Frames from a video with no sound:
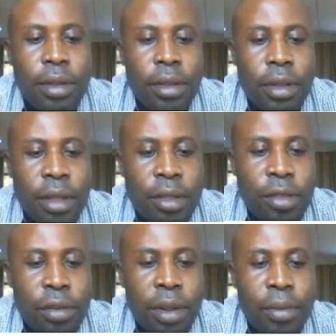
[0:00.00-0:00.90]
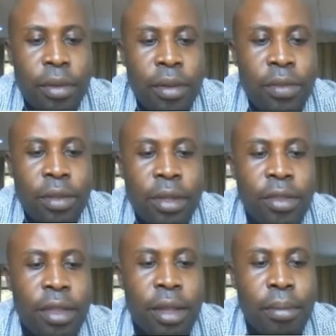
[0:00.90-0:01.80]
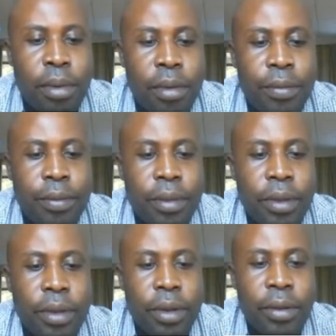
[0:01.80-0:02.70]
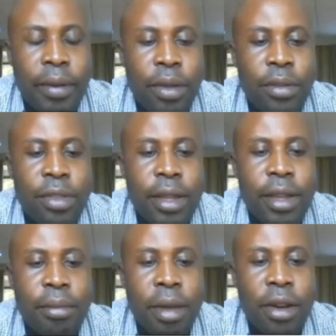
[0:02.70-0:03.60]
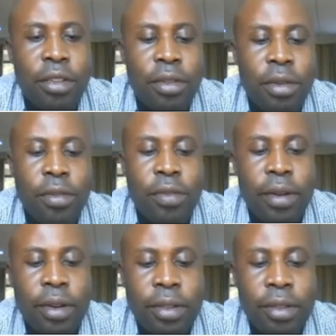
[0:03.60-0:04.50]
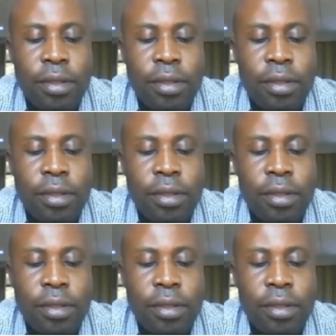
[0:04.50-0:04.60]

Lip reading: description of this table. We use the command show fields